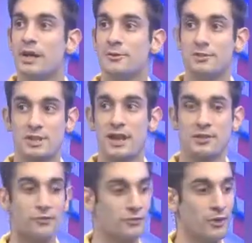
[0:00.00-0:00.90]
he was
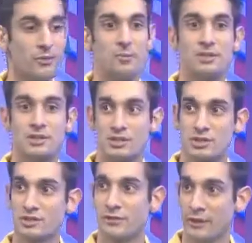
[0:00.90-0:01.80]
signed from a
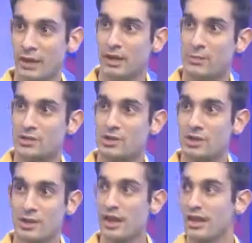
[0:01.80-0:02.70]
position to fill in a
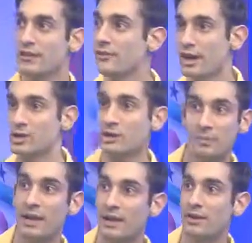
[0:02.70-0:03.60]
position that he never actually
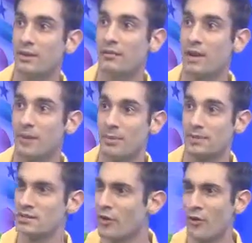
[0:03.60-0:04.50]
played in over there at
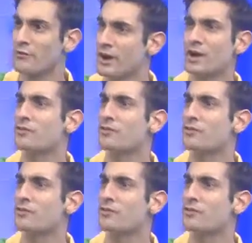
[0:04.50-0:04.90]
Barcelona, or very